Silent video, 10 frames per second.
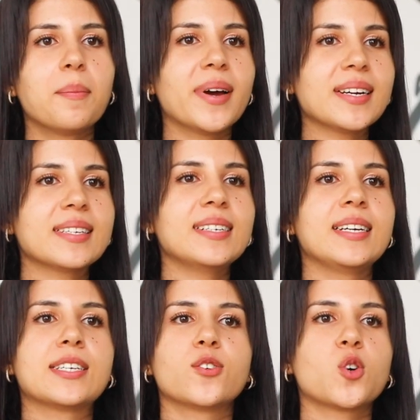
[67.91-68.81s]
Medicine
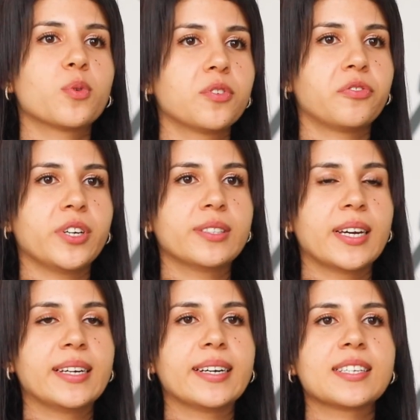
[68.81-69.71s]
is a noble field
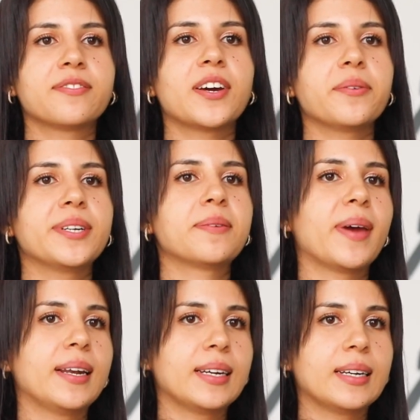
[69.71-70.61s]
and it is very
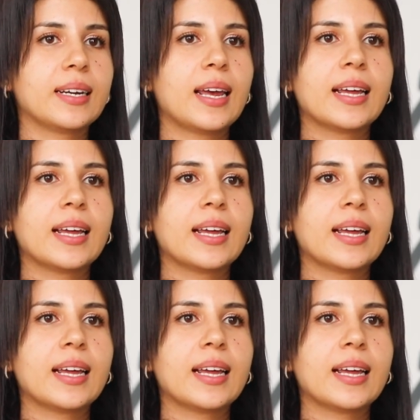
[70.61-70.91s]
demanding.